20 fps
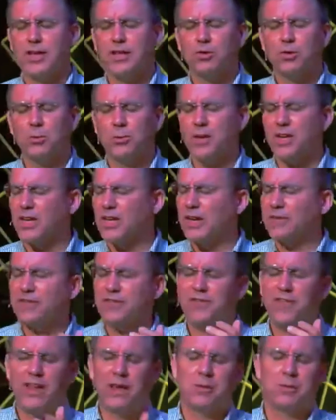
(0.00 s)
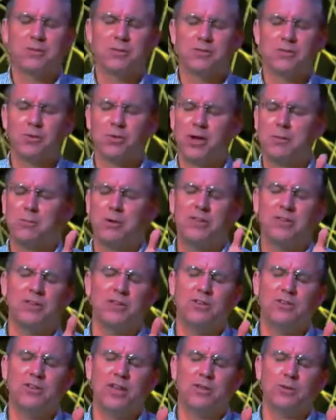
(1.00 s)
Lord, we'd love to follow up with them. So, Lord, I pray they
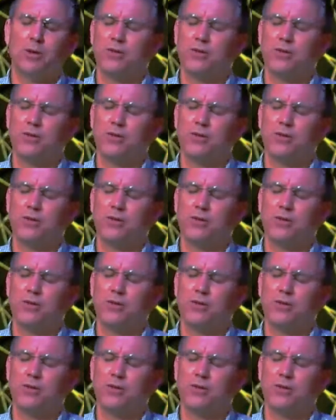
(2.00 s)
do that.